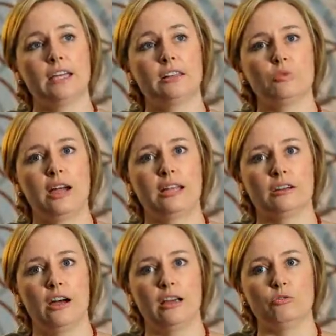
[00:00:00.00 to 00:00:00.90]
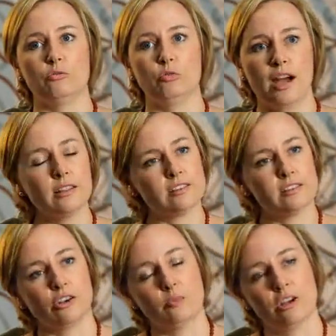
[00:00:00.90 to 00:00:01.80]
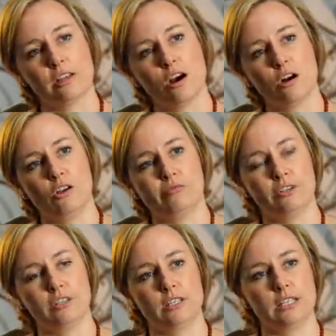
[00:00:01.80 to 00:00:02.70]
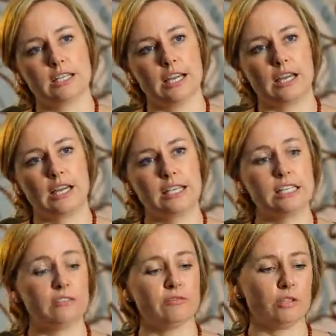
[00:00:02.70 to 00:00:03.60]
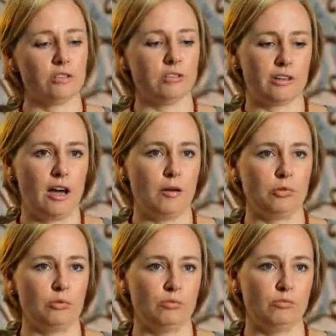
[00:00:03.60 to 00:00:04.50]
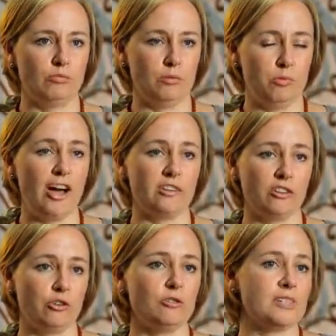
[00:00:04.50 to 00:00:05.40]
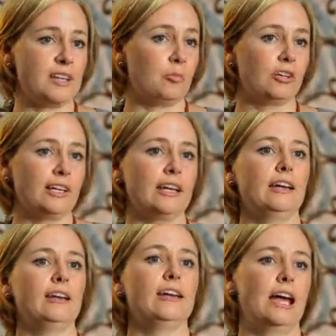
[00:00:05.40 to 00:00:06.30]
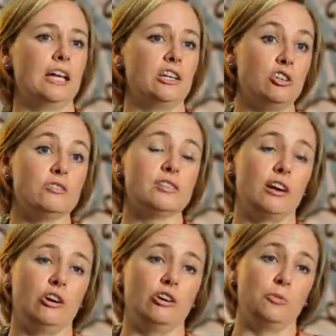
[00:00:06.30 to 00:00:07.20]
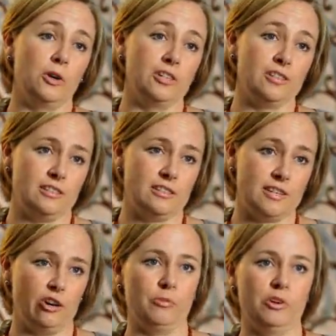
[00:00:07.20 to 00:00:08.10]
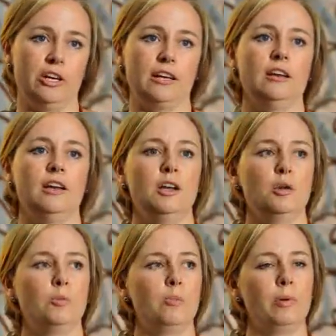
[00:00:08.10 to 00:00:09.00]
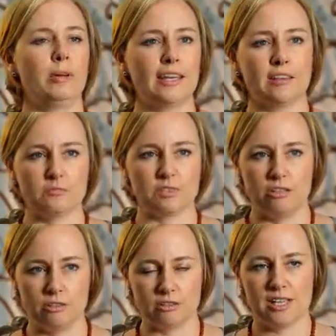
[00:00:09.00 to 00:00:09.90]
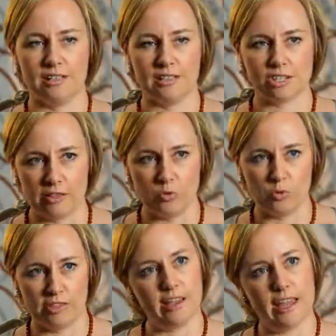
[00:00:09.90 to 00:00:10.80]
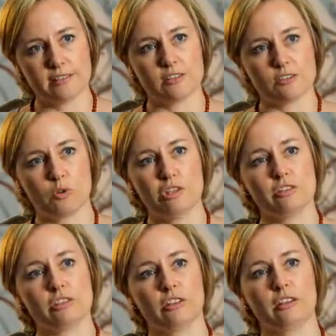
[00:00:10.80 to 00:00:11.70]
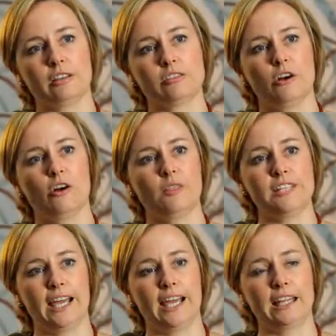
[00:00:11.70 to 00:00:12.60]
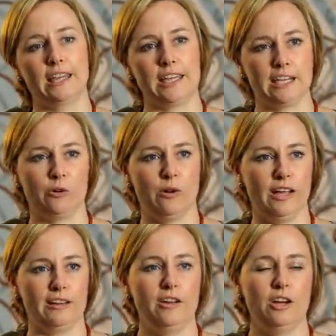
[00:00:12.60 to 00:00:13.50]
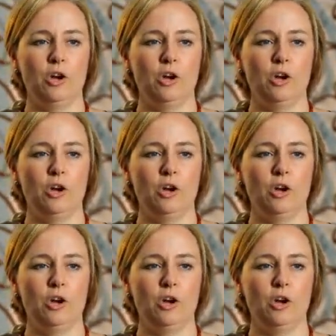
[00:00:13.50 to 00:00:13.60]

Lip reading: in the way that I write the ceremony, I'll often interview the couple, the bride and the groom, separately and use their own words in the ceremony, but get them to not tell each other what their answers were, so that on the day they're hearing